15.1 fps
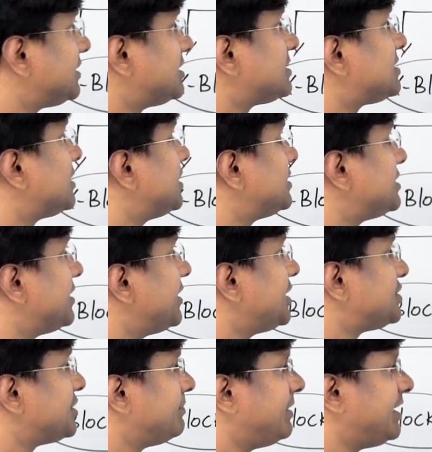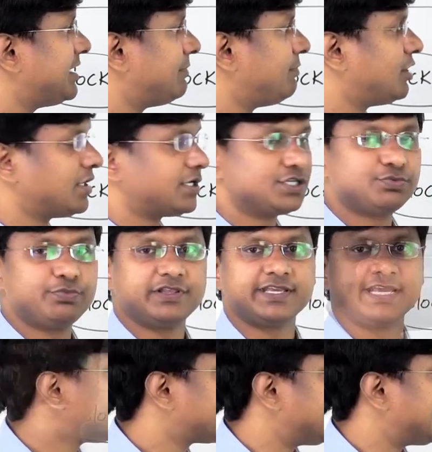that the third generation beta blockers with